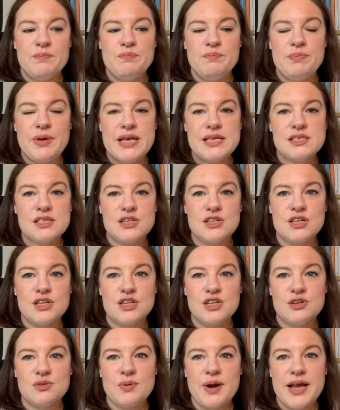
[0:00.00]

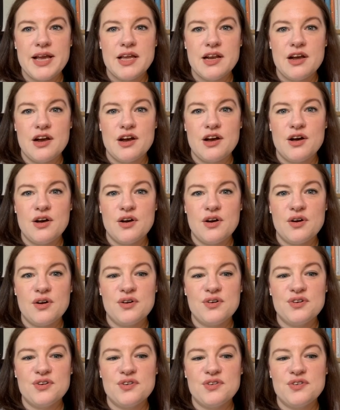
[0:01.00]
basil,
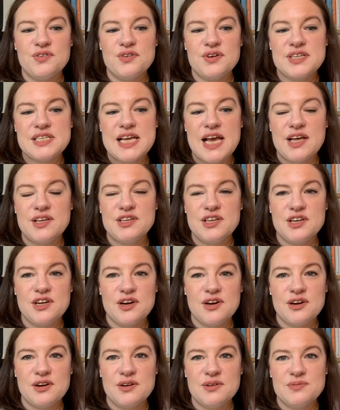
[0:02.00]
oregano, Italian
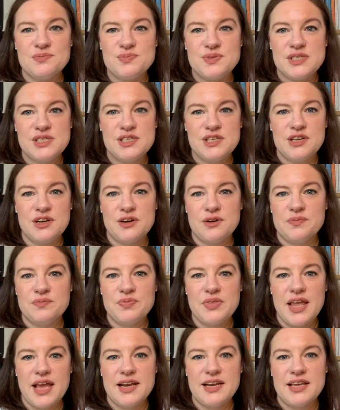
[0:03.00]
herbs, you know,
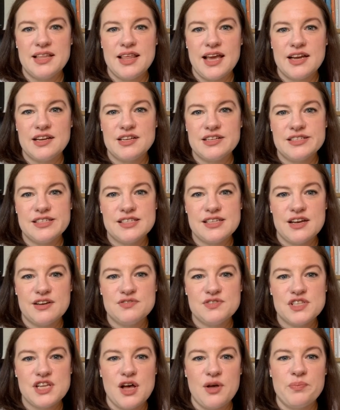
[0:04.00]
any of that good
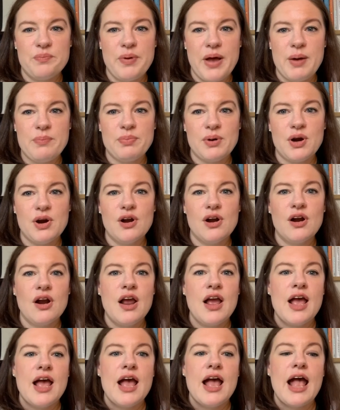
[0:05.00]
stuff, salt and pepper,
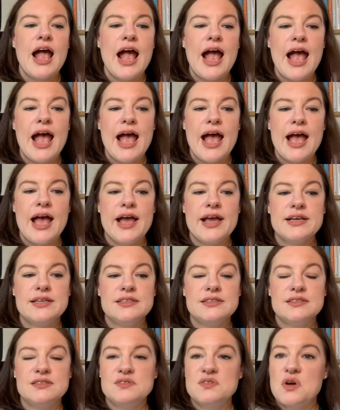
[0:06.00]

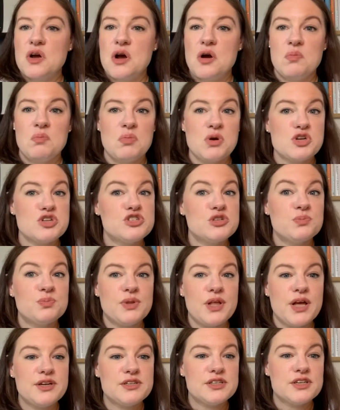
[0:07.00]
and immersion
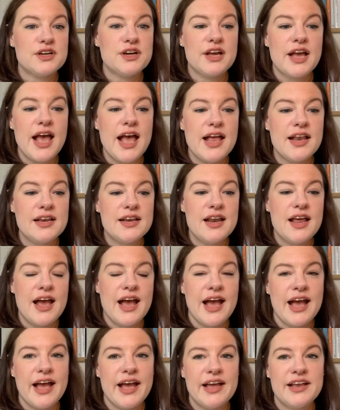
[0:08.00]
blender again,
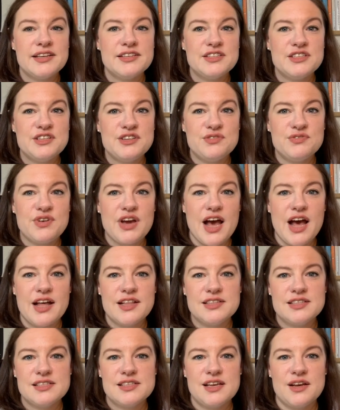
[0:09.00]
and you've
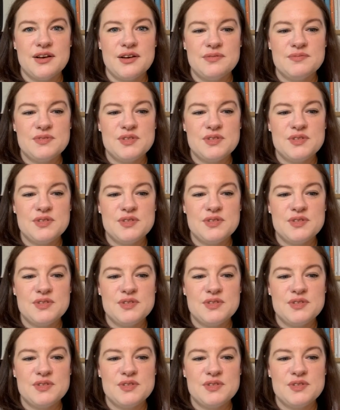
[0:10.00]
got some